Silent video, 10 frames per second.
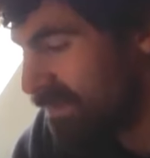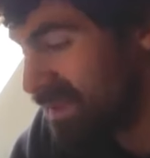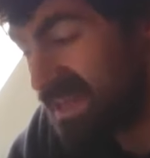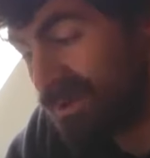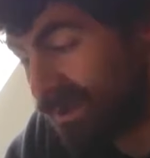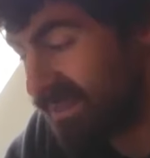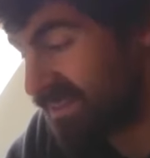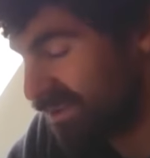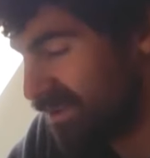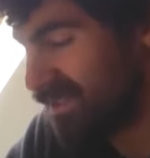But equally, there's a
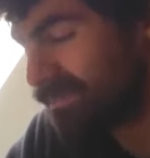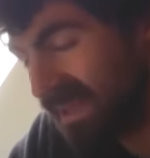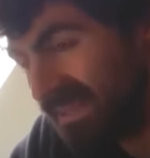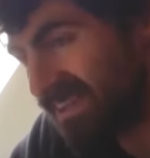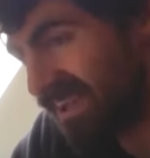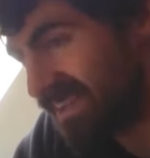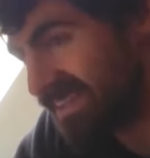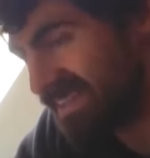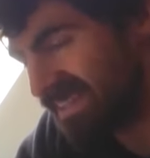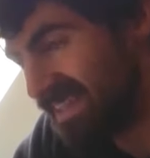lot of
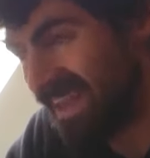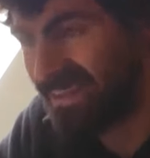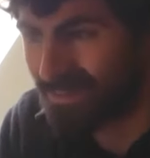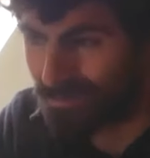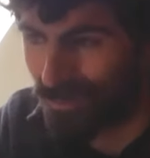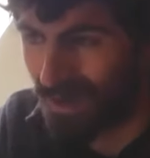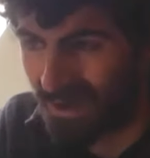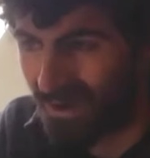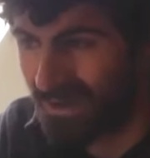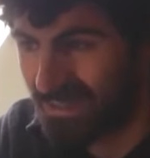Speysiders that taste more like
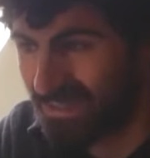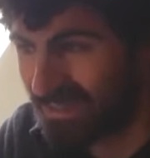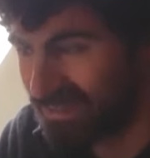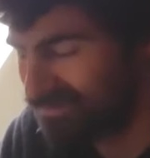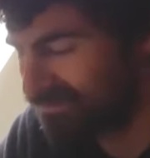Highlanders.